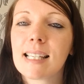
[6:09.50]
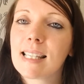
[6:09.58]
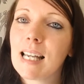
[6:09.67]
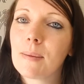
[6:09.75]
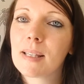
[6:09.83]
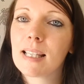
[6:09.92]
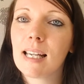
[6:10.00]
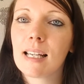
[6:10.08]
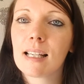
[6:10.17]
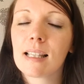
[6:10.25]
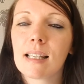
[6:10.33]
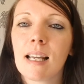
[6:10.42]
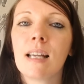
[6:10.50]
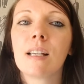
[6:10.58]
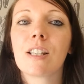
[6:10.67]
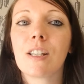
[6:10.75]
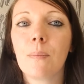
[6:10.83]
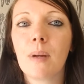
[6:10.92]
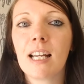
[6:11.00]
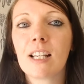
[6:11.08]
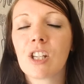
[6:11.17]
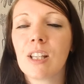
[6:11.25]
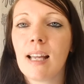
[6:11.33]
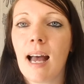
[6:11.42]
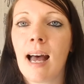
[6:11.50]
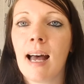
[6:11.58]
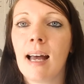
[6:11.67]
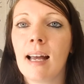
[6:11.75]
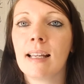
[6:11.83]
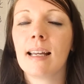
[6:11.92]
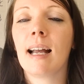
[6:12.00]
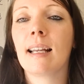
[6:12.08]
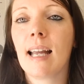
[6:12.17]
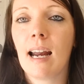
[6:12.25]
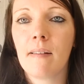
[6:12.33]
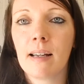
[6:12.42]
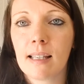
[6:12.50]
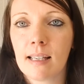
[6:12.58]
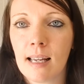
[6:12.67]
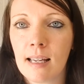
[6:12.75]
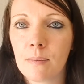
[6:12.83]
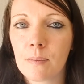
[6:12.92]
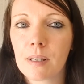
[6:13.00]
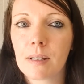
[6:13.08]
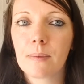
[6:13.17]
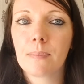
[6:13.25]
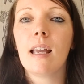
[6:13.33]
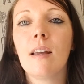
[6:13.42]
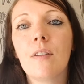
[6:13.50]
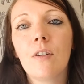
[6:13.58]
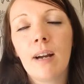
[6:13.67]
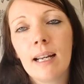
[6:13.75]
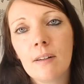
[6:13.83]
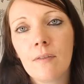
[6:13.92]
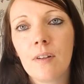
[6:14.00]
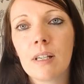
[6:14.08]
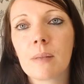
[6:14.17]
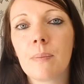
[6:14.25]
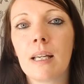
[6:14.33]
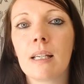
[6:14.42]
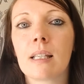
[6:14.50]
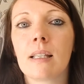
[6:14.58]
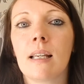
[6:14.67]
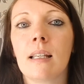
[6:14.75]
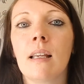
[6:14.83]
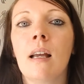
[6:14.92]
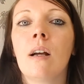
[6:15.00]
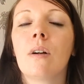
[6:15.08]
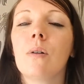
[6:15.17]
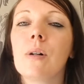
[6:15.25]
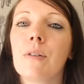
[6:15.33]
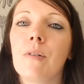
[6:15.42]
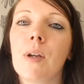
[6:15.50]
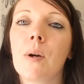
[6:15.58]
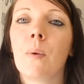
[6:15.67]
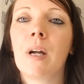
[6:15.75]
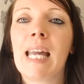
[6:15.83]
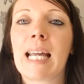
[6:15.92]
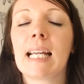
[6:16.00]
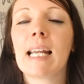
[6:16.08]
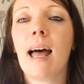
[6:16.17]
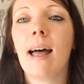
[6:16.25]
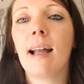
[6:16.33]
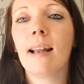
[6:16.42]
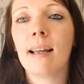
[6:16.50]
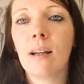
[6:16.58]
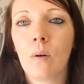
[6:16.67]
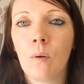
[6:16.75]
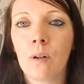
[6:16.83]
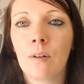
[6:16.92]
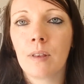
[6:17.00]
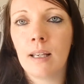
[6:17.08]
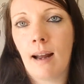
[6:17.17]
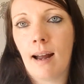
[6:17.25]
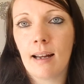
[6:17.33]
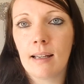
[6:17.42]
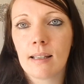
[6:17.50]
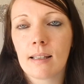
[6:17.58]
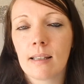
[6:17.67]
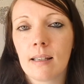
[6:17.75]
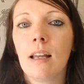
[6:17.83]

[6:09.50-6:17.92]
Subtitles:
Step 6. Submerge the I and character names. If you're writing in first person, go through your work and highlight all of the I's.